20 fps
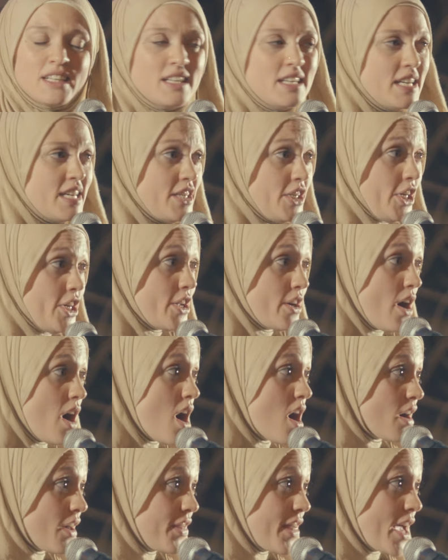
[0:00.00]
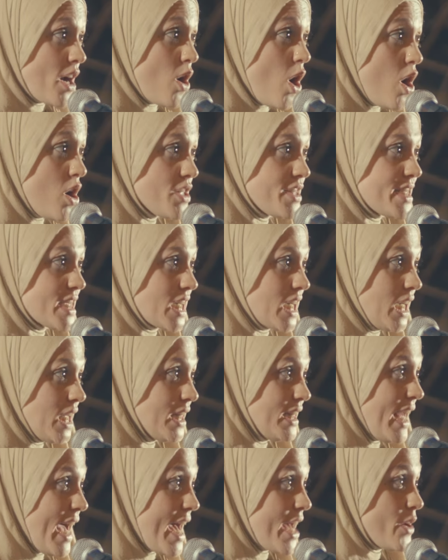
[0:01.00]
In Iraq, they called it
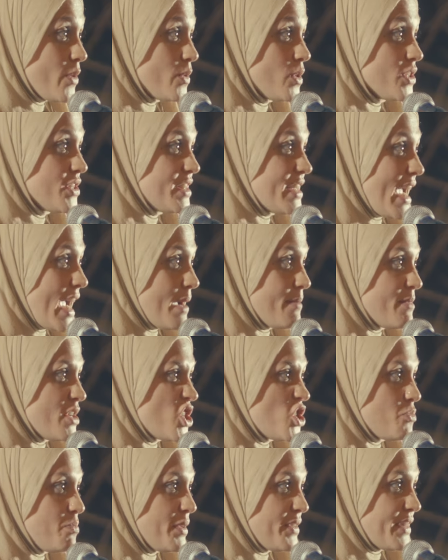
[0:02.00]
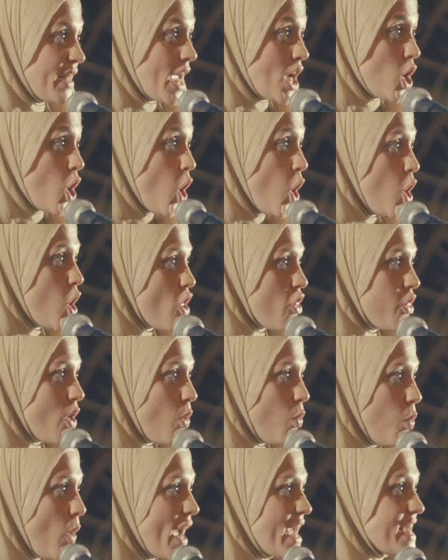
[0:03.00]
collateral damage, but they call
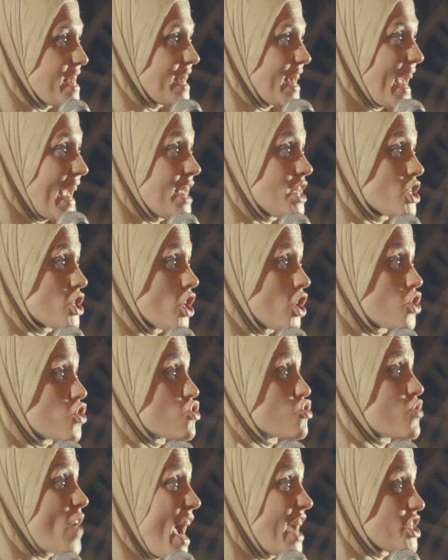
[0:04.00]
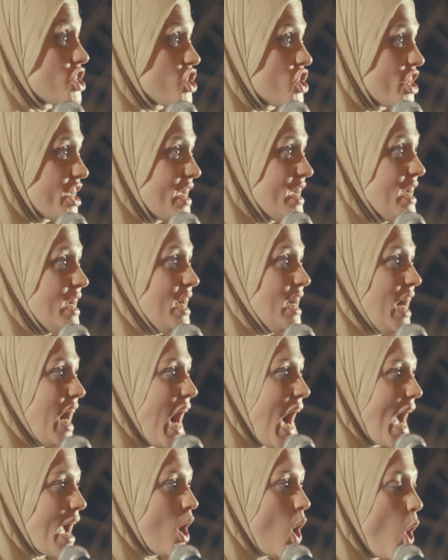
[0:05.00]
the white case a tragedy.
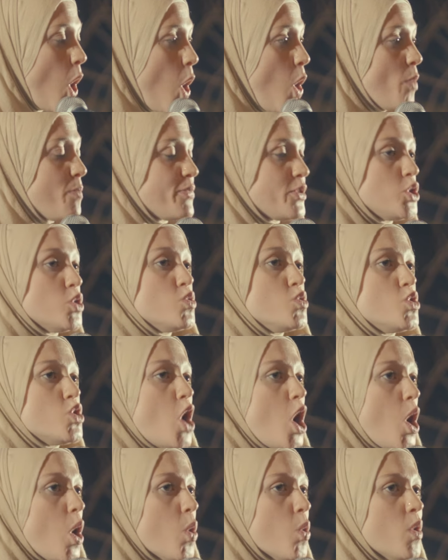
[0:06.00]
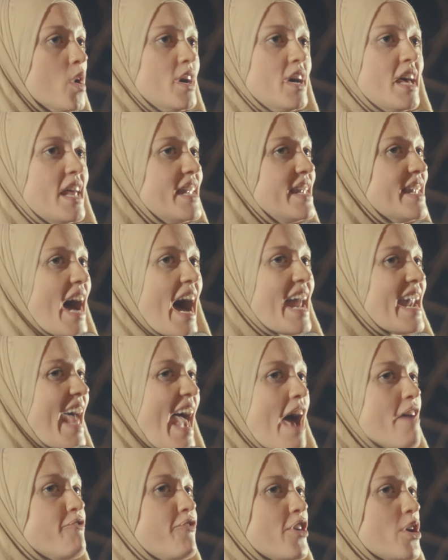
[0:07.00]
I hope you know
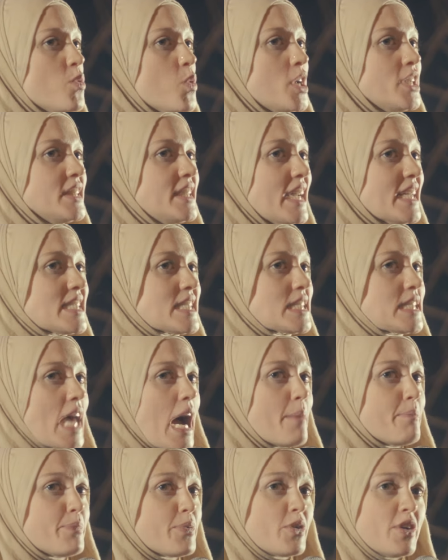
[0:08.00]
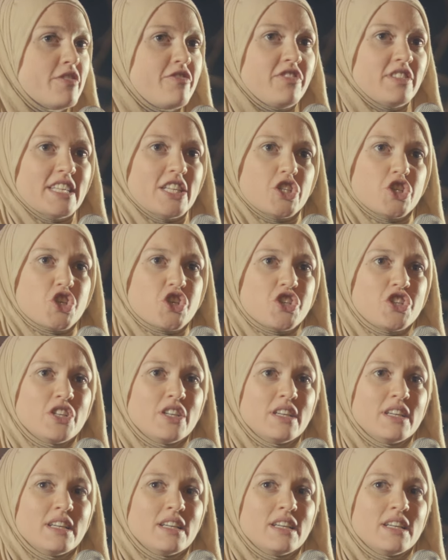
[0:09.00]
not everyone gets that privilege,